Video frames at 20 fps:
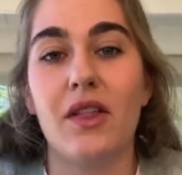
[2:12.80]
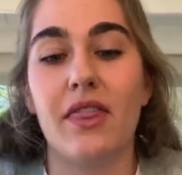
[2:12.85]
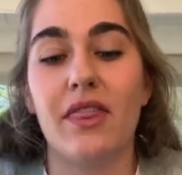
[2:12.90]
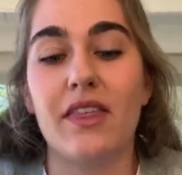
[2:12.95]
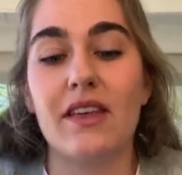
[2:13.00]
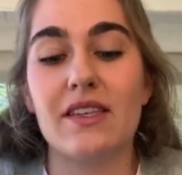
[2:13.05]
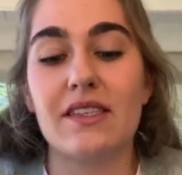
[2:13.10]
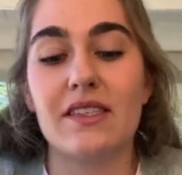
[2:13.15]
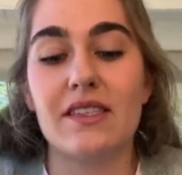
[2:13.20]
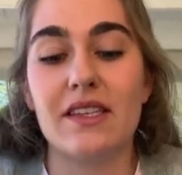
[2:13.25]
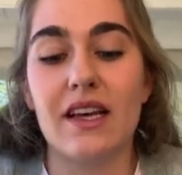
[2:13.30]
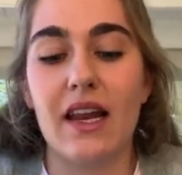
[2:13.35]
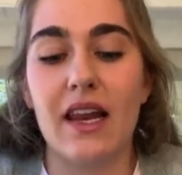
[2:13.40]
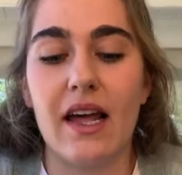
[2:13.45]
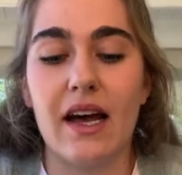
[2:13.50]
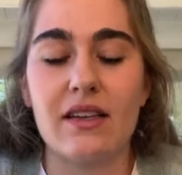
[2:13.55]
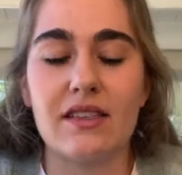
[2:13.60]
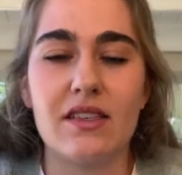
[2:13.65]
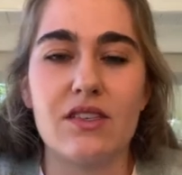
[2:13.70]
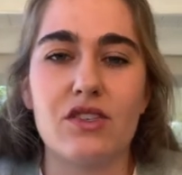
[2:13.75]
This
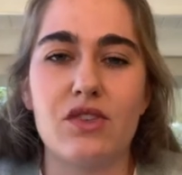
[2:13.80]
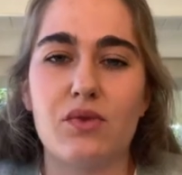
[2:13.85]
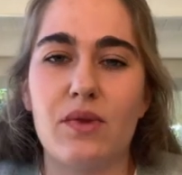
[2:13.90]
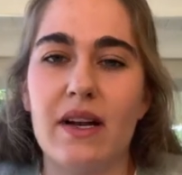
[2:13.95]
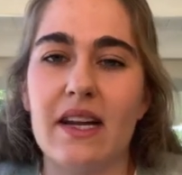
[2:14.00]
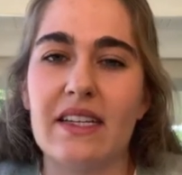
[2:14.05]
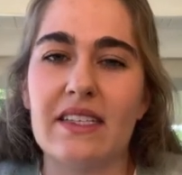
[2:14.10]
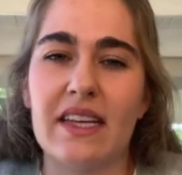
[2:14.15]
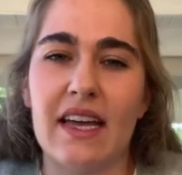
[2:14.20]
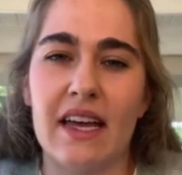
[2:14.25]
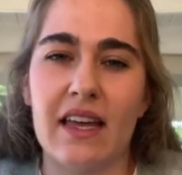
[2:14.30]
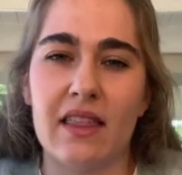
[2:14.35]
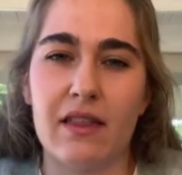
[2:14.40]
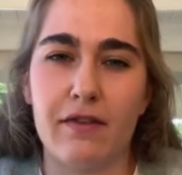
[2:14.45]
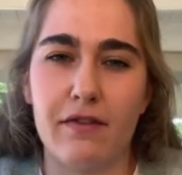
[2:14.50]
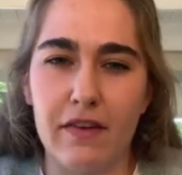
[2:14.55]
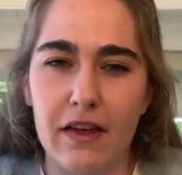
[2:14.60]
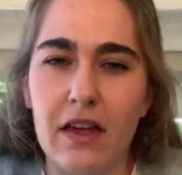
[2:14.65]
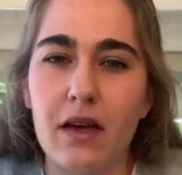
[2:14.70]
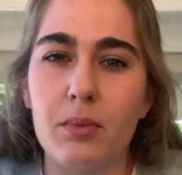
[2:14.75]
allows us to really take the
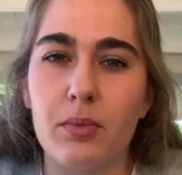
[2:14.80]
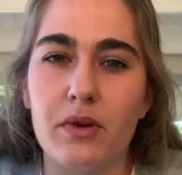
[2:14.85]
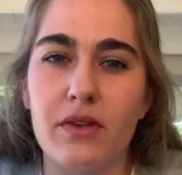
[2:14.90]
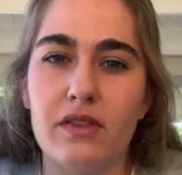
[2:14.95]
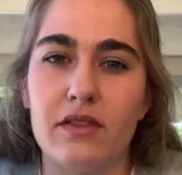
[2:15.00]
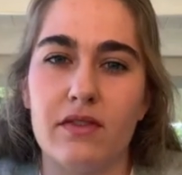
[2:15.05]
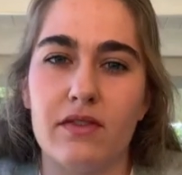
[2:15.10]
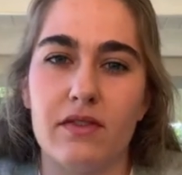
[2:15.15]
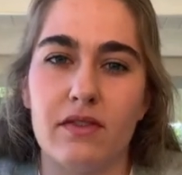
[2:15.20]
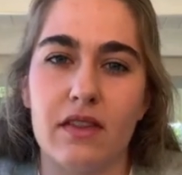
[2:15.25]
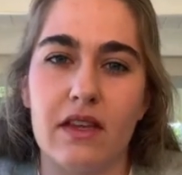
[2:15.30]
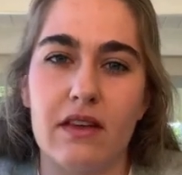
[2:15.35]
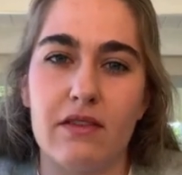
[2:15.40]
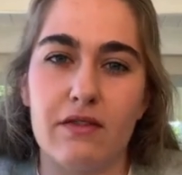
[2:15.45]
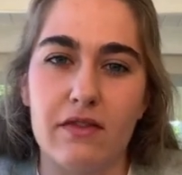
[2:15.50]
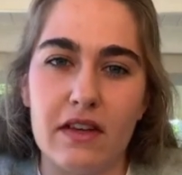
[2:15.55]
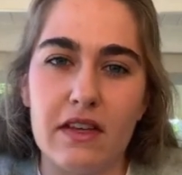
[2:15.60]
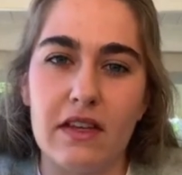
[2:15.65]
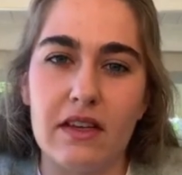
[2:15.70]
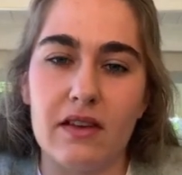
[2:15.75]
fingerprint of the
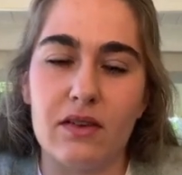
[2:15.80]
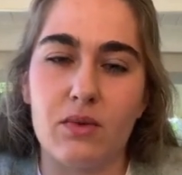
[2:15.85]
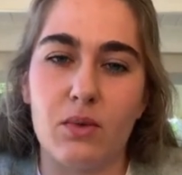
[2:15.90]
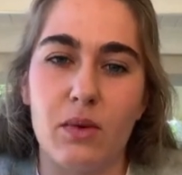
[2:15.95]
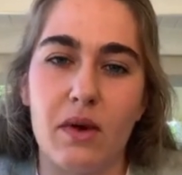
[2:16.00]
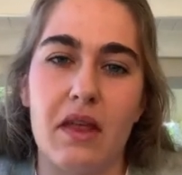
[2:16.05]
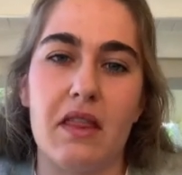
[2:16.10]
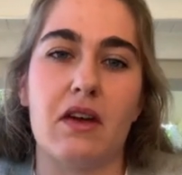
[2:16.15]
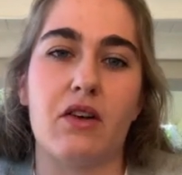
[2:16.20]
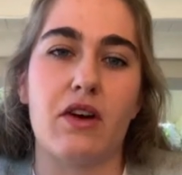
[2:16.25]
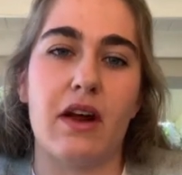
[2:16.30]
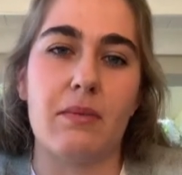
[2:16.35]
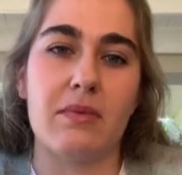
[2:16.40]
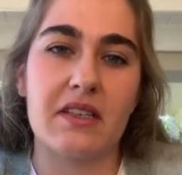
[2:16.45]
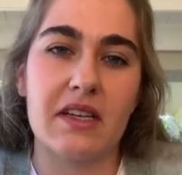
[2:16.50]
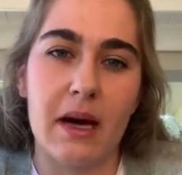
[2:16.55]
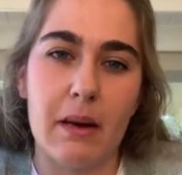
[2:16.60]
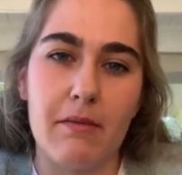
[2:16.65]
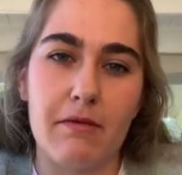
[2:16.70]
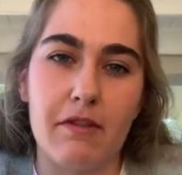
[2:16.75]
vineyard, where the grapes
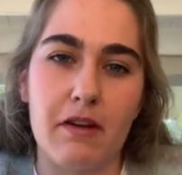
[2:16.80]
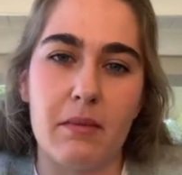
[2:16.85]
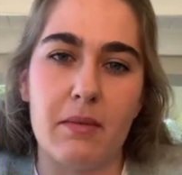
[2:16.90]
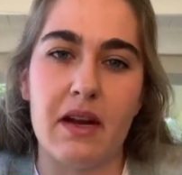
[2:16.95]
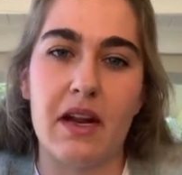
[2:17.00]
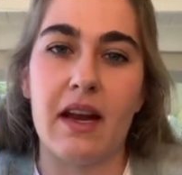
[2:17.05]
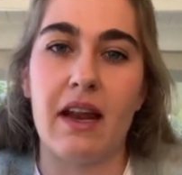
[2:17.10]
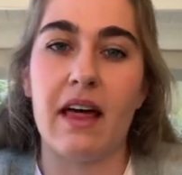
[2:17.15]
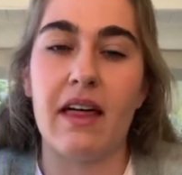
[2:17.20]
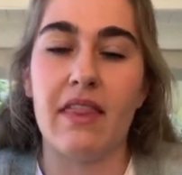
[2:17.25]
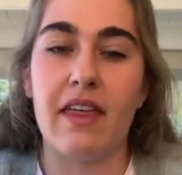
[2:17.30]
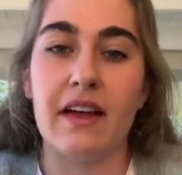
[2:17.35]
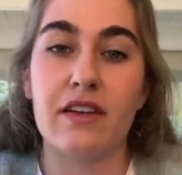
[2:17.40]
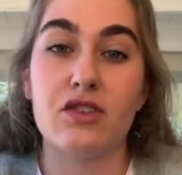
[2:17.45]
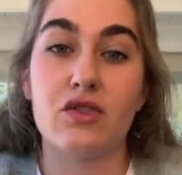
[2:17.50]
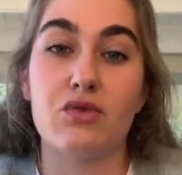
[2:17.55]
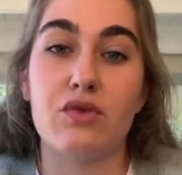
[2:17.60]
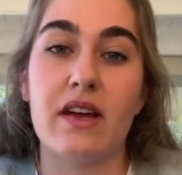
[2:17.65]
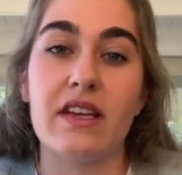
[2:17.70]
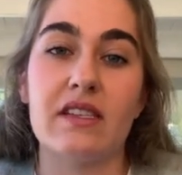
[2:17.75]
come from, and allow that
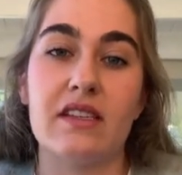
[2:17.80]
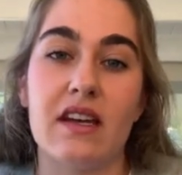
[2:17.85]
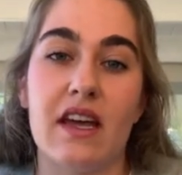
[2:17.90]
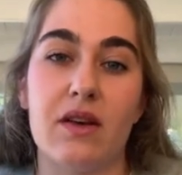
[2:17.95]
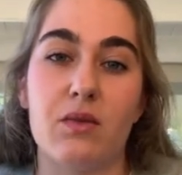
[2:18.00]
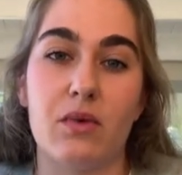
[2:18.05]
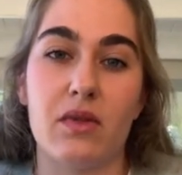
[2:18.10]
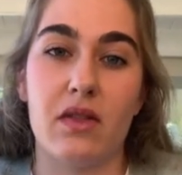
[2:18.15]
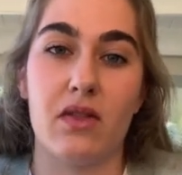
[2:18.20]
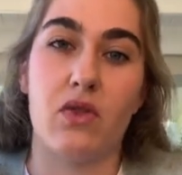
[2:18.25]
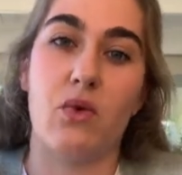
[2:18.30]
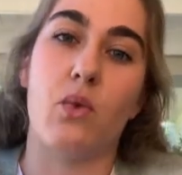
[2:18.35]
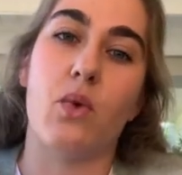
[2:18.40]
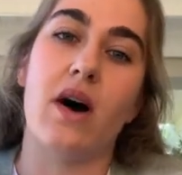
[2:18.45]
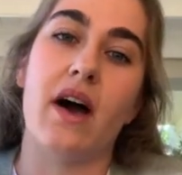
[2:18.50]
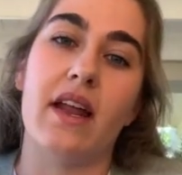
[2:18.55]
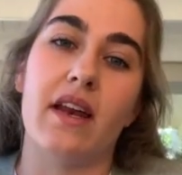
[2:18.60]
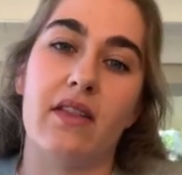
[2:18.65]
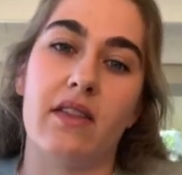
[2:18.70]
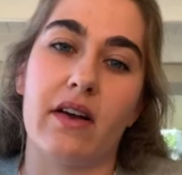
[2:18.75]
to resonate within the
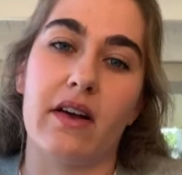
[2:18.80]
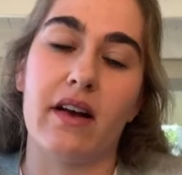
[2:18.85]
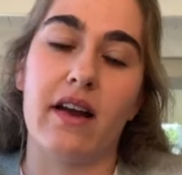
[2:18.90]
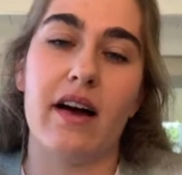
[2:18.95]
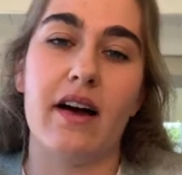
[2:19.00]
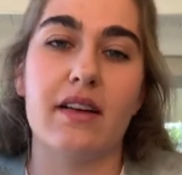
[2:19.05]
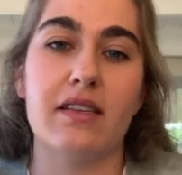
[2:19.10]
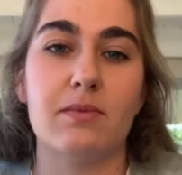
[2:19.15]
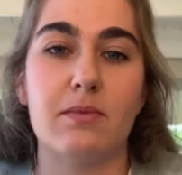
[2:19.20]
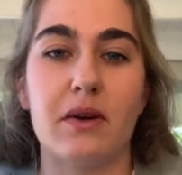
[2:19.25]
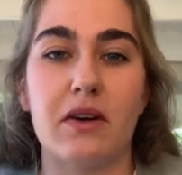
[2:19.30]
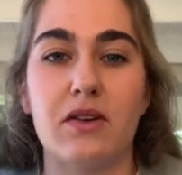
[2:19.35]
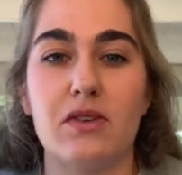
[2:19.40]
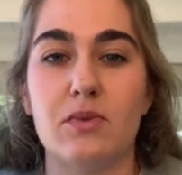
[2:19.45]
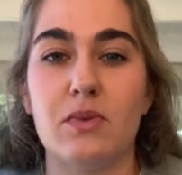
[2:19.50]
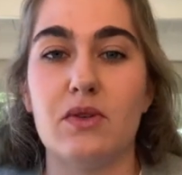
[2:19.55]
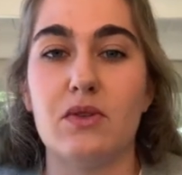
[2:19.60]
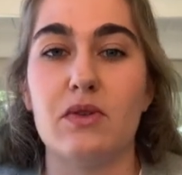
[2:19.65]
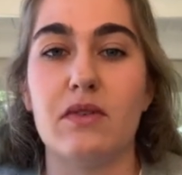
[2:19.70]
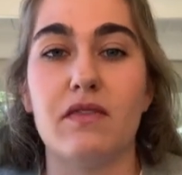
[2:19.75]
wine and the glass, because
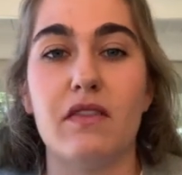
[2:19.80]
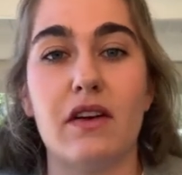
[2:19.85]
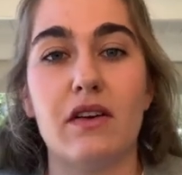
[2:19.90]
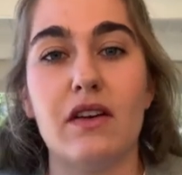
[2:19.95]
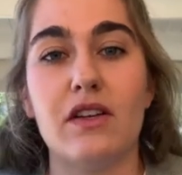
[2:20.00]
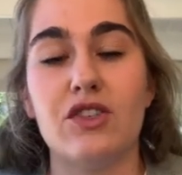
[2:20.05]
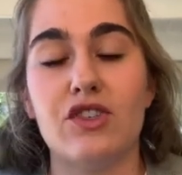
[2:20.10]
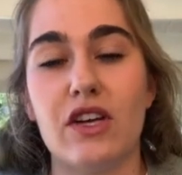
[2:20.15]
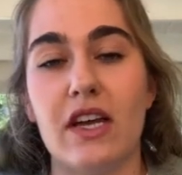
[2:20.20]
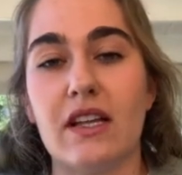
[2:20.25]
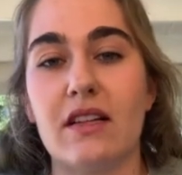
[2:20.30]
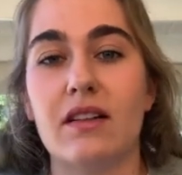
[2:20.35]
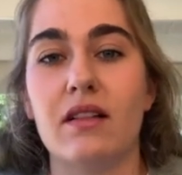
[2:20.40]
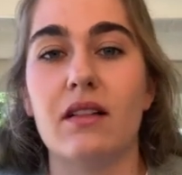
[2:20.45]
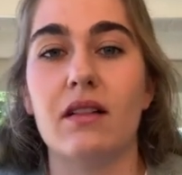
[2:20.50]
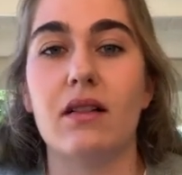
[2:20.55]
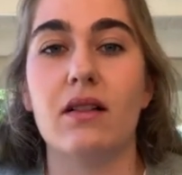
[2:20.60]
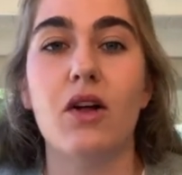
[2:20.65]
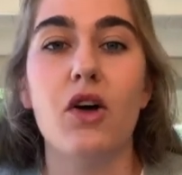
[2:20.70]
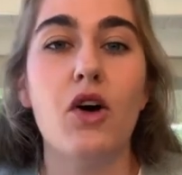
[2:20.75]
we do a very
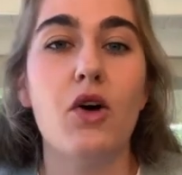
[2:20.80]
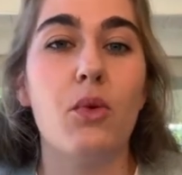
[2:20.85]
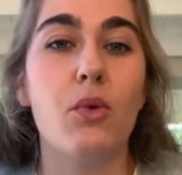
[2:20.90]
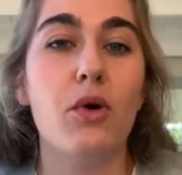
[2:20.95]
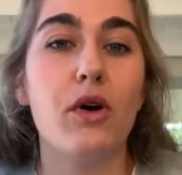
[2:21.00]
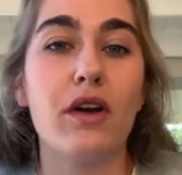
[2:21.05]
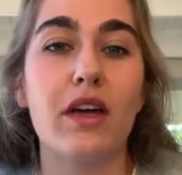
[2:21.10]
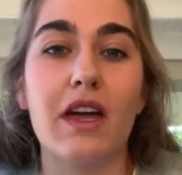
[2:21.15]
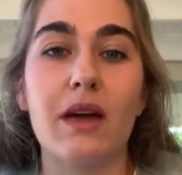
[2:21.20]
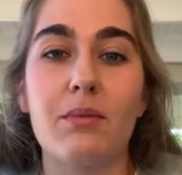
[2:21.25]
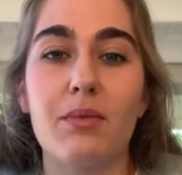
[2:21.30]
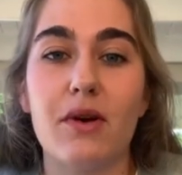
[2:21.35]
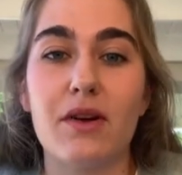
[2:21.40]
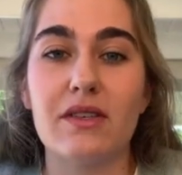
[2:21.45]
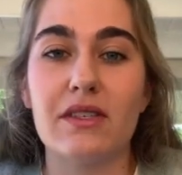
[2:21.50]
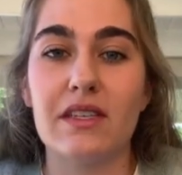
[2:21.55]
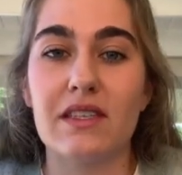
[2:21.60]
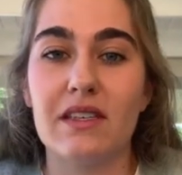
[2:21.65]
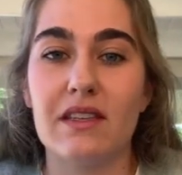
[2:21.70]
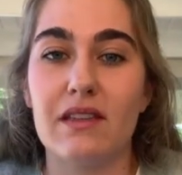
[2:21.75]
gentle working
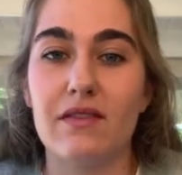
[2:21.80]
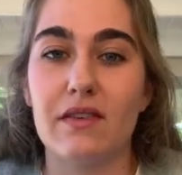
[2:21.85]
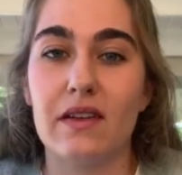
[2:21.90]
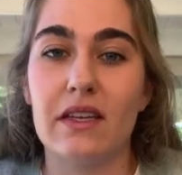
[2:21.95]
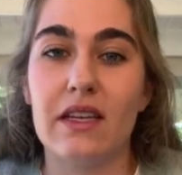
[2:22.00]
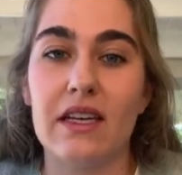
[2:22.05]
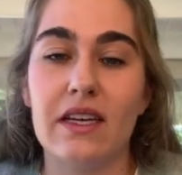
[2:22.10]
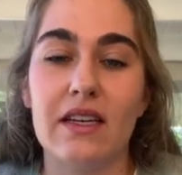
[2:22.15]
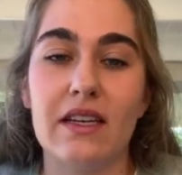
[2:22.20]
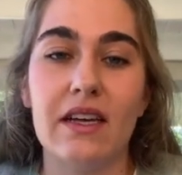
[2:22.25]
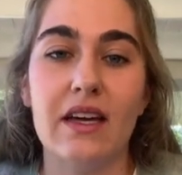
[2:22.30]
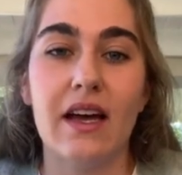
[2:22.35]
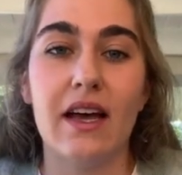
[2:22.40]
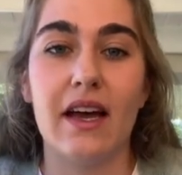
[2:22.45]
process in the vineyard.